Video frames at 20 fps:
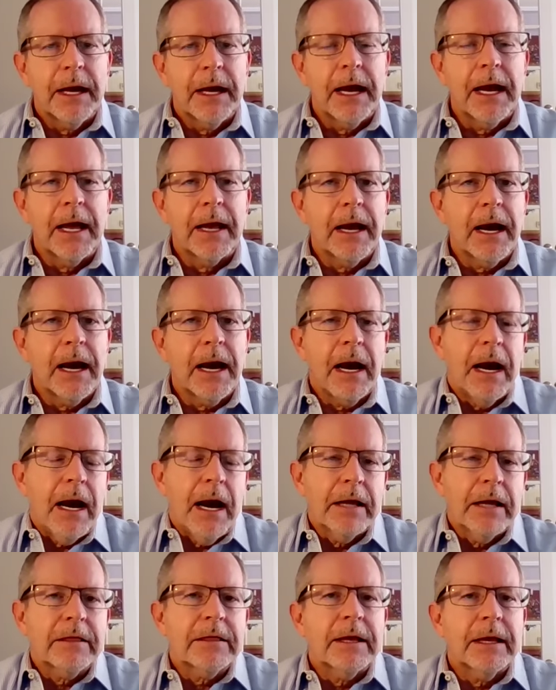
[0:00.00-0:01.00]
And
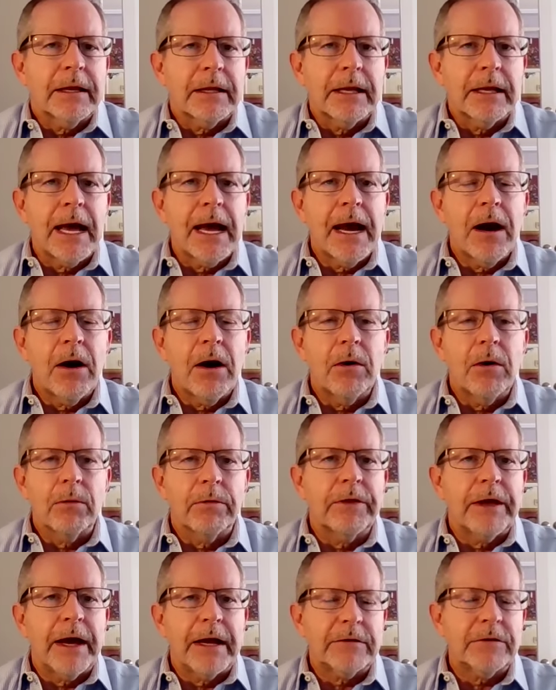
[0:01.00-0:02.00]
I think
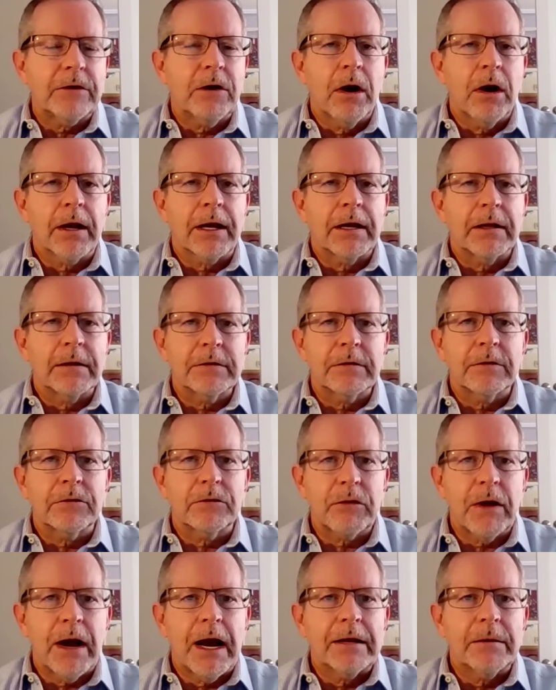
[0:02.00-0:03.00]
now that target to
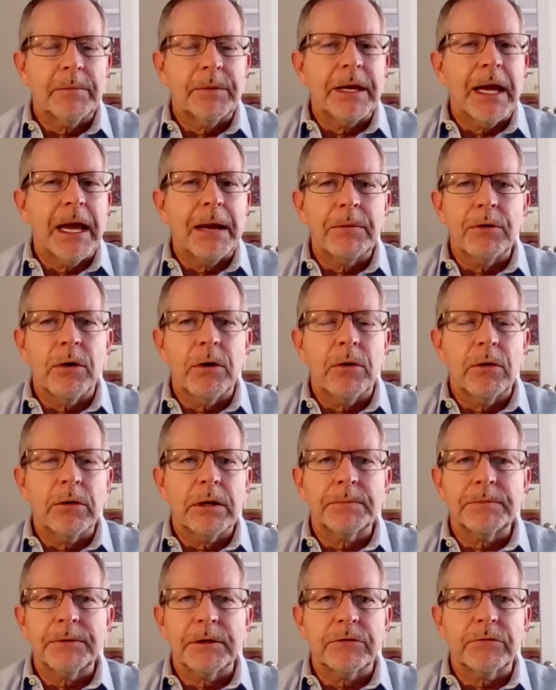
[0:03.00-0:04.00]
try to be able to
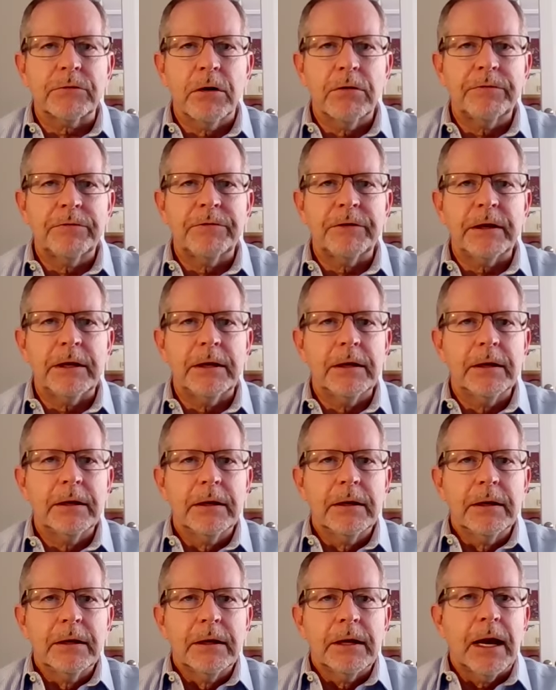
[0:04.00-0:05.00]
hold up the trophy
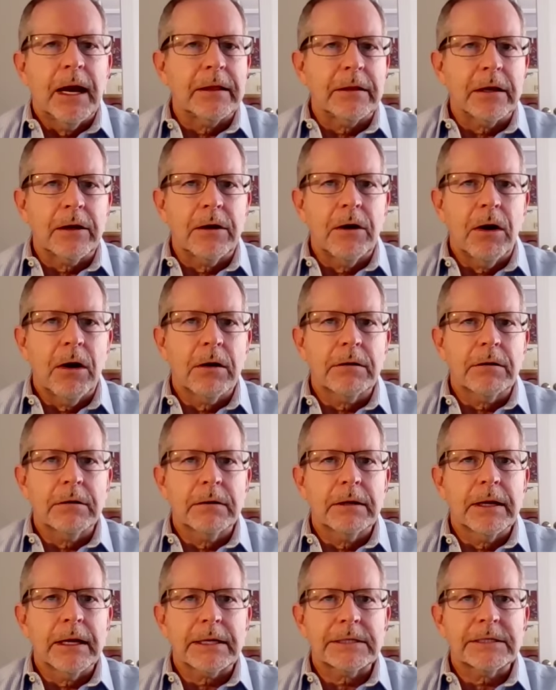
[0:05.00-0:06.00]
at the
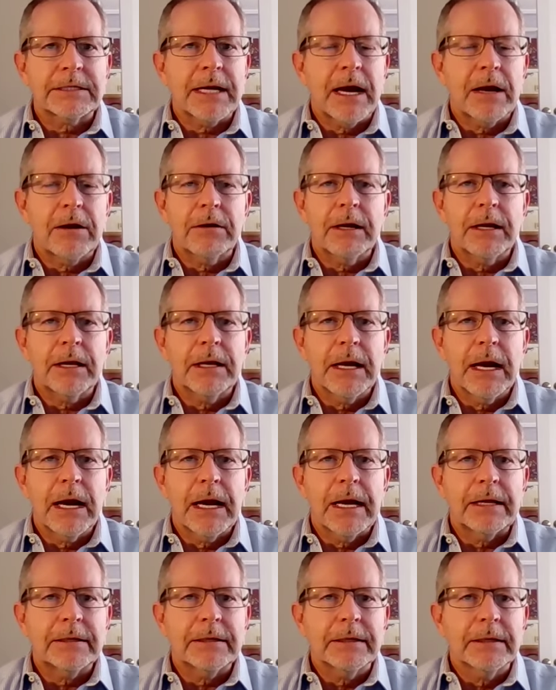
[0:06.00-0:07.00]
Garden next Saturday
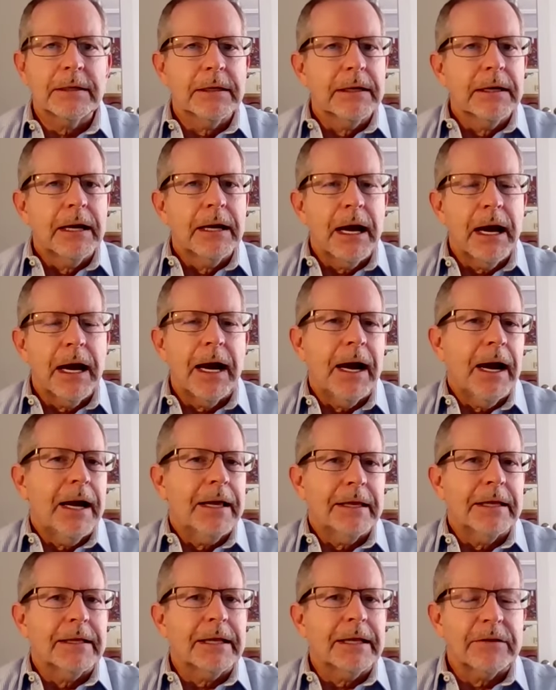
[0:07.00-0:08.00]
night,
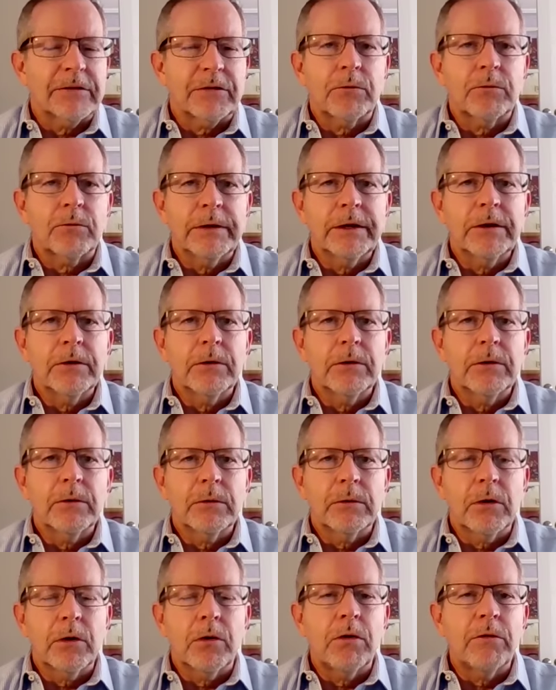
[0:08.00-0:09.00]
I that's a
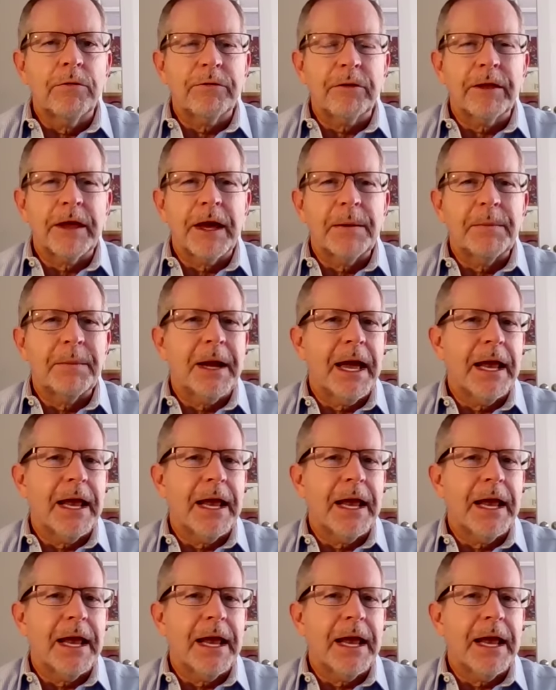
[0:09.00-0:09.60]
real goal for them.